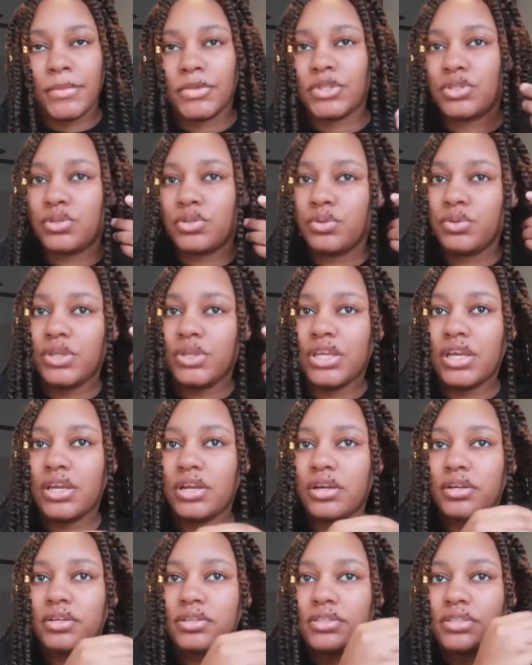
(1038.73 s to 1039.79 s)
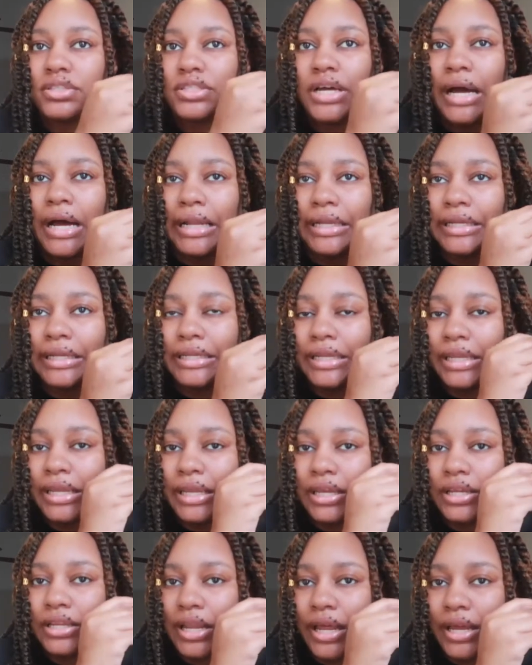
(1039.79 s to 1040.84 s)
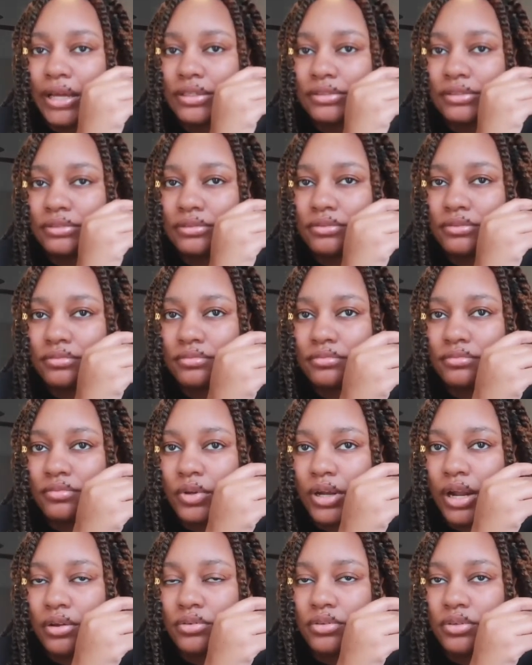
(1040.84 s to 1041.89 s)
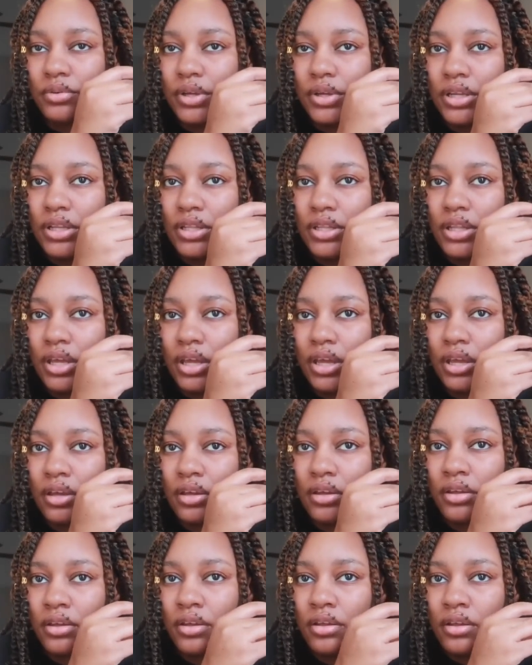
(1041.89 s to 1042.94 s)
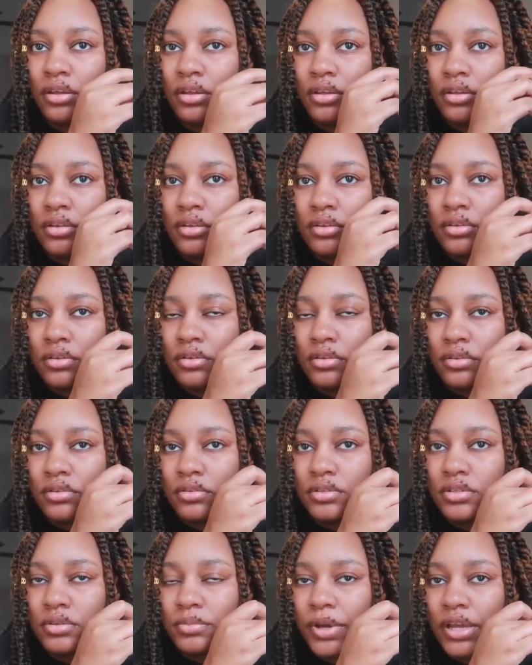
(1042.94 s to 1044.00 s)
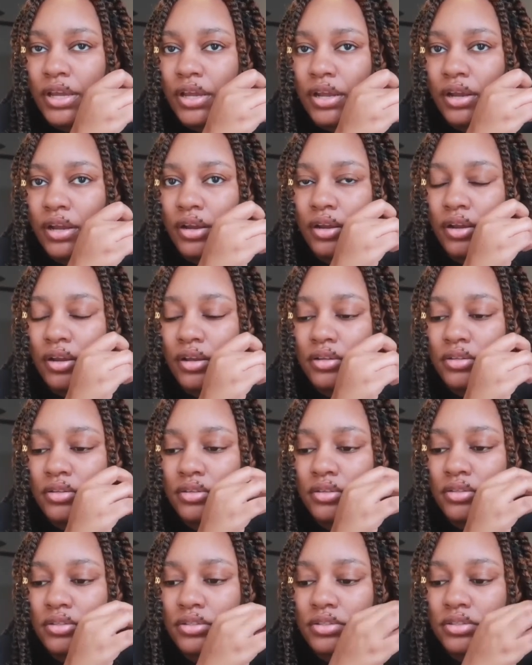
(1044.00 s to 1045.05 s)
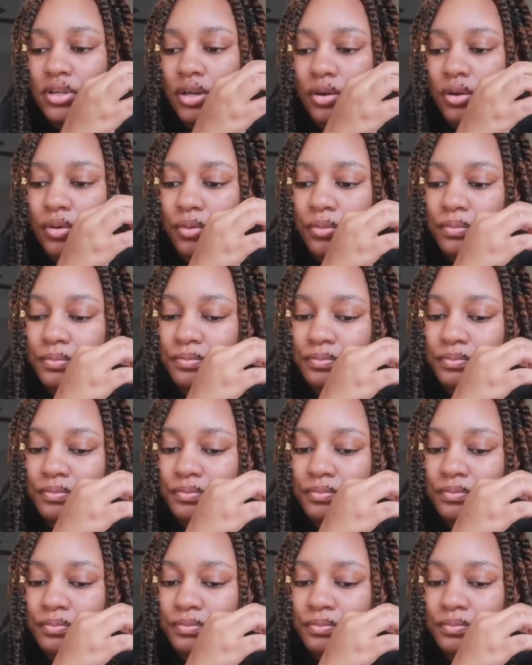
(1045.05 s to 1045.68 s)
2 years solidly, like without doing anything to my hair. So